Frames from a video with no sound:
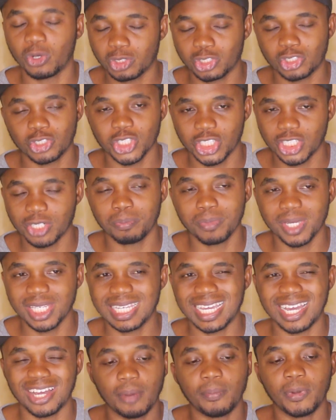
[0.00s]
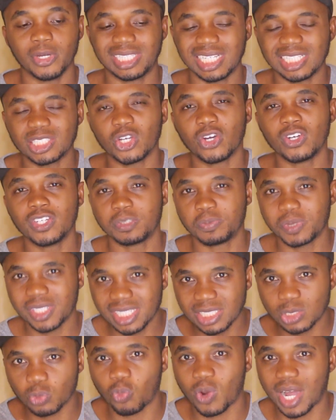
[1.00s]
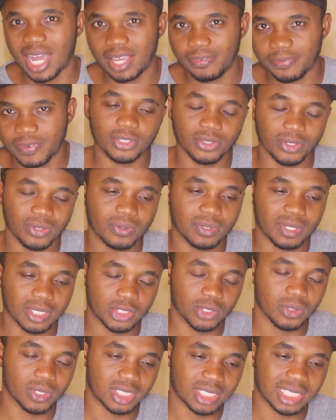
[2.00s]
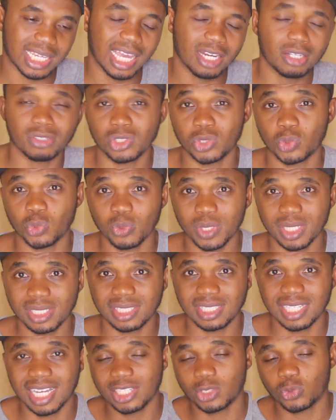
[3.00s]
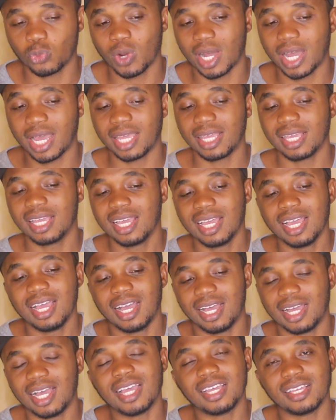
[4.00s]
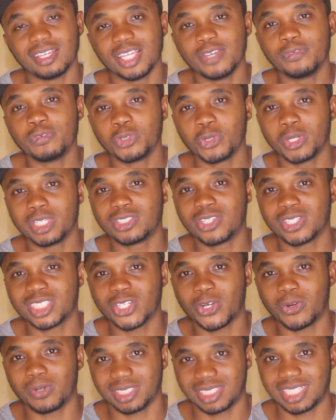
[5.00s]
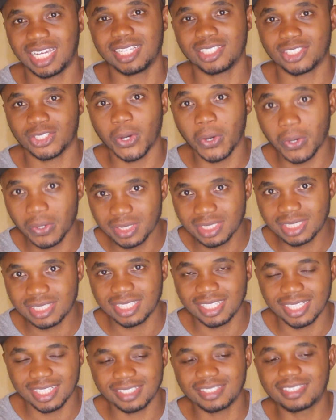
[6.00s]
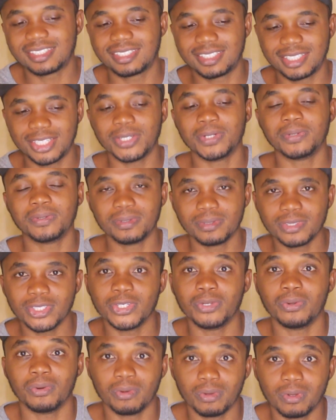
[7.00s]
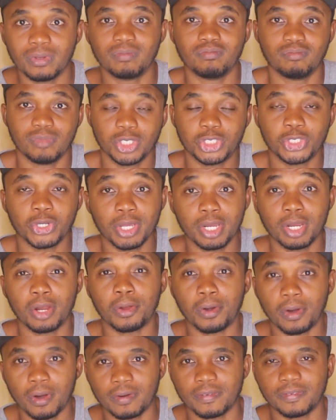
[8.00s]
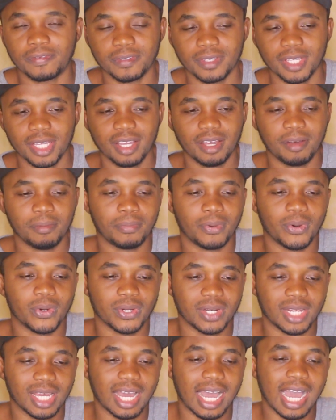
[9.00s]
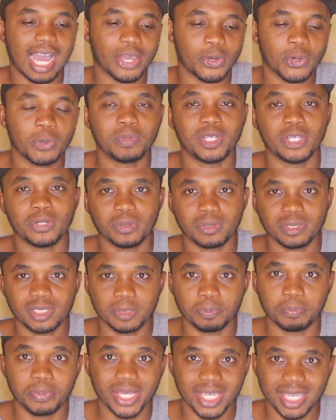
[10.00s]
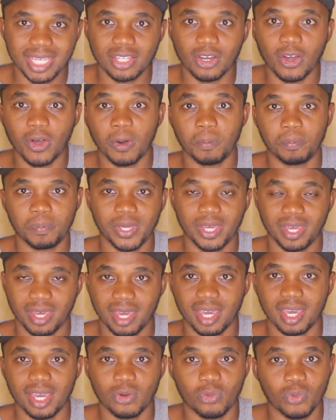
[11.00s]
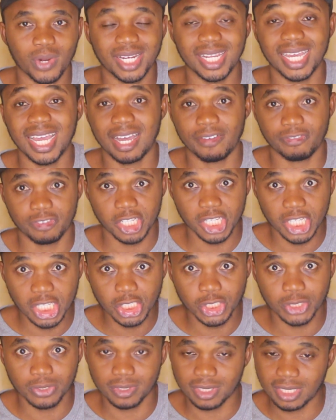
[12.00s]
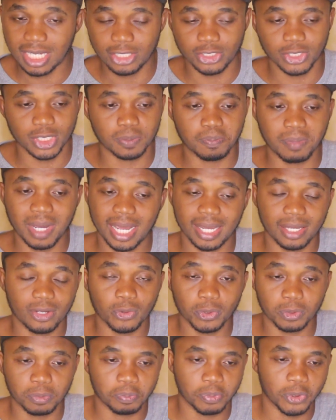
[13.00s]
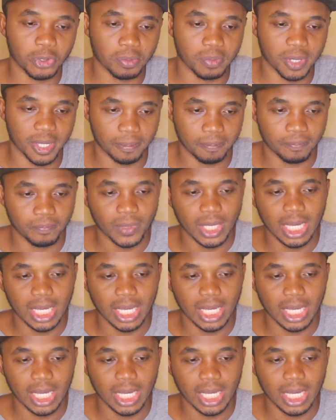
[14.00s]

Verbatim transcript: on social media, but it has always been his wife, you know, so it's kind of sweet. That's why, even though it doesn't concern us, it's still, you know, showing love. But I hope they don't bring it up here when they have issues. That's just my own problem.